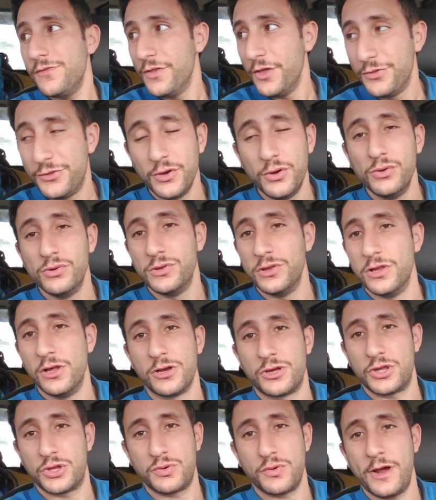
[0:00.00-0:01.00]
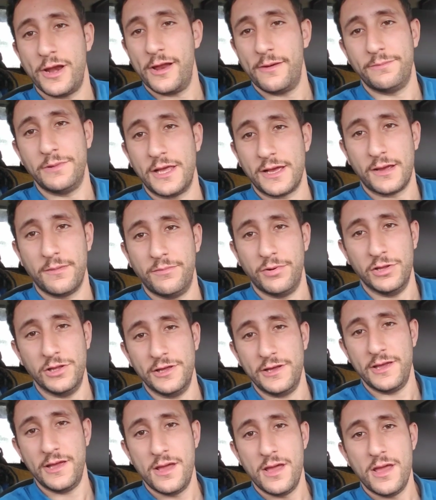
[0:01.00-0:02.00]
The dude looked straight up like a
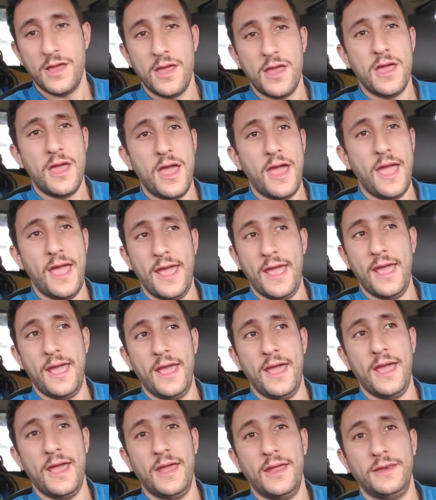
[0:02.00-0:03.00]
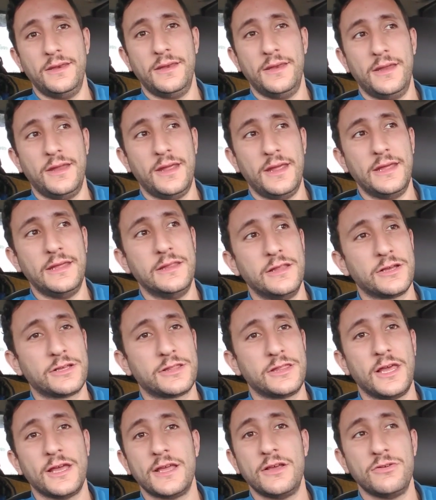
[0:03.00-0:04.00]
bully. And he
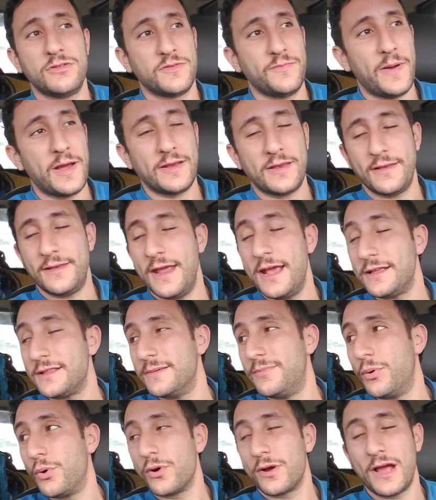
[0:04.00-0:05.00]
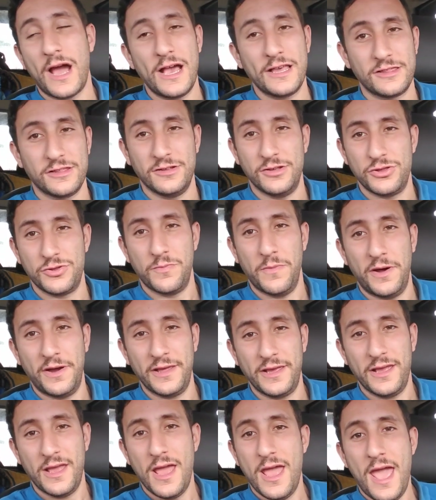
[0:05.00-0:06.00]
looked like he was about to take the poor guy's lunch
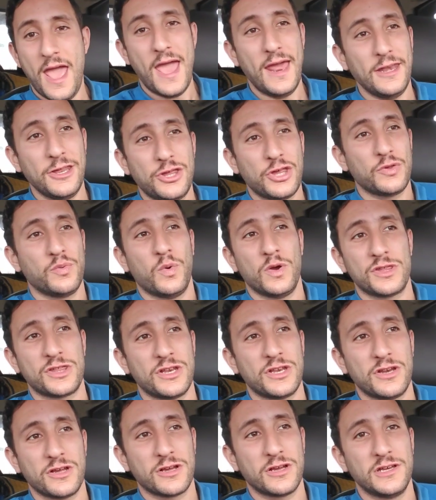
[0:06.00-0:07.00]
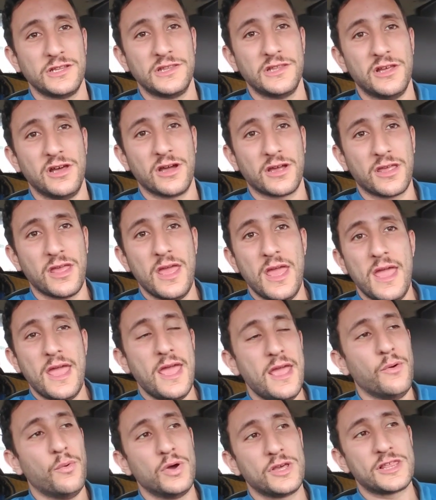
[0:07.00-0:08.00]
money. And it just wasn't a good look.
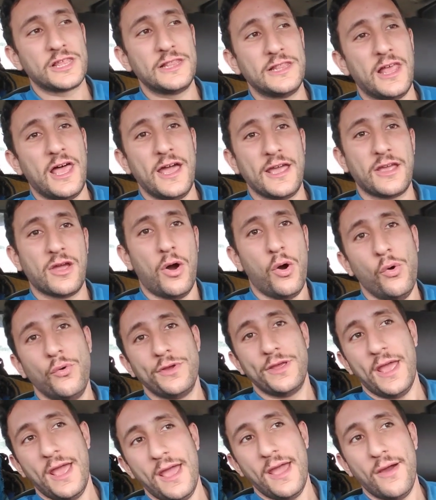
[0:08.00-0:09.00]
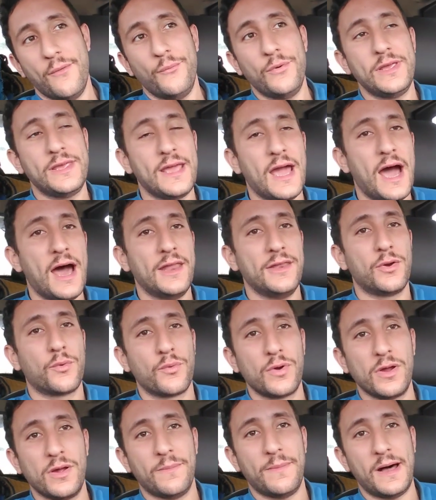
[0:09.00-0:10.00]
It wasn't like, oh yeah, we got the
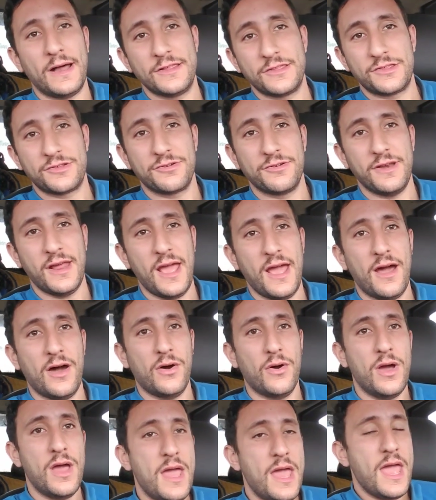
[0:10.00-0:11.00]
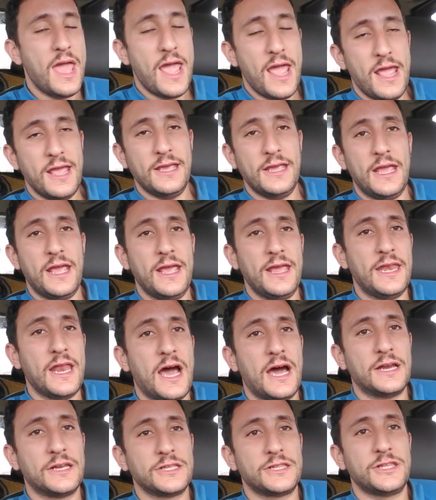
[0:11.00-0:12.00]
real monster now. It
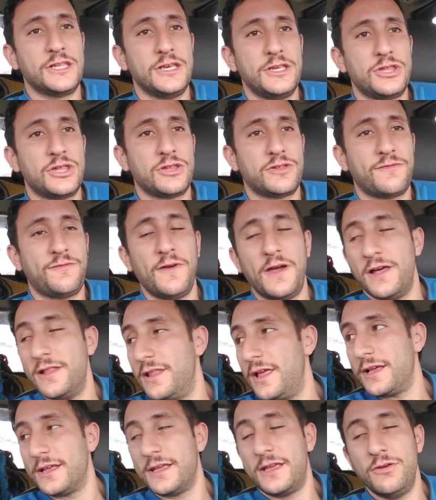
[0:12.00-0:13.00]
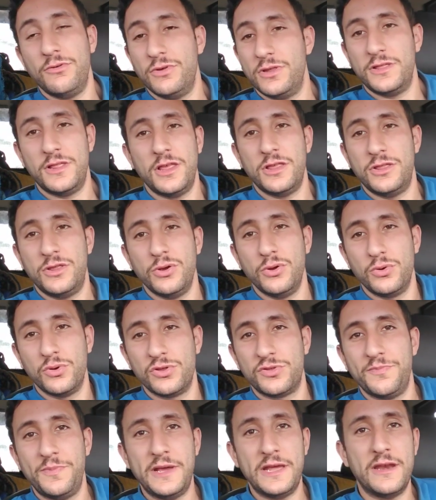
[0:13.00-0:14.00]
honestly just felt like the dude
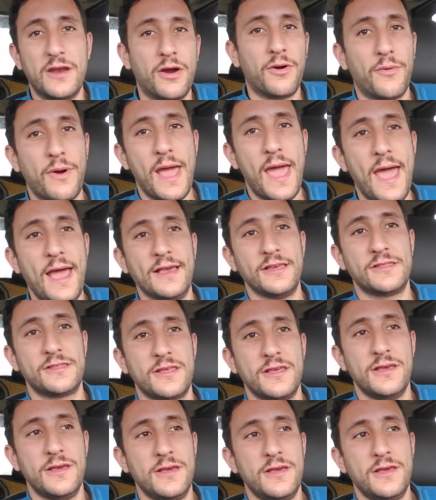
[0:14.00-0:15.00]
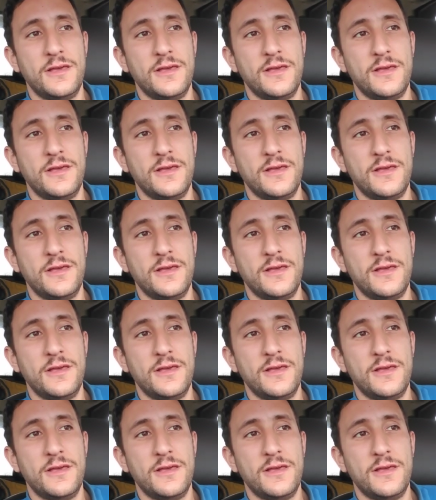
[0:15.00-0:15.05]
was being harassed.